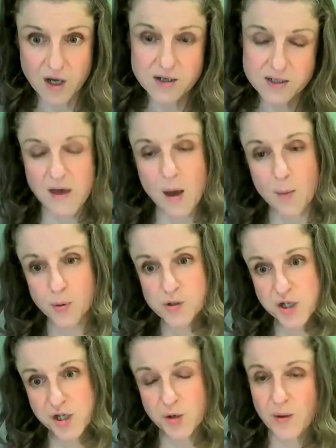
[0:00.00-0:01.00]
So that
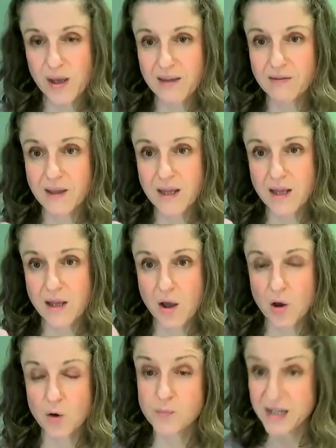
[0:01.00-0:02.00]
puts you in the
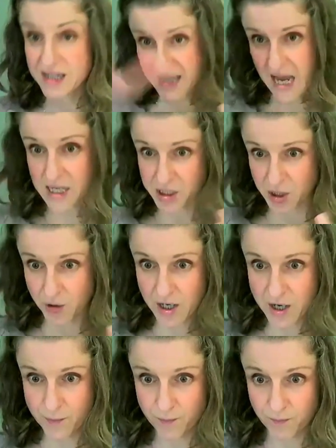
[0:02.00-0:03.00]
obese
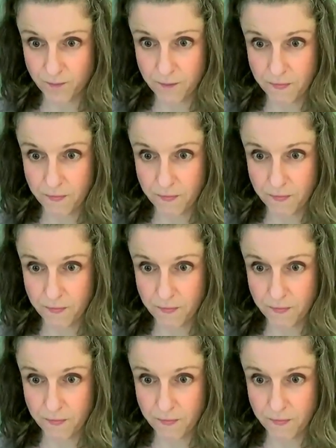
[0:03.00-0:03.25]
category.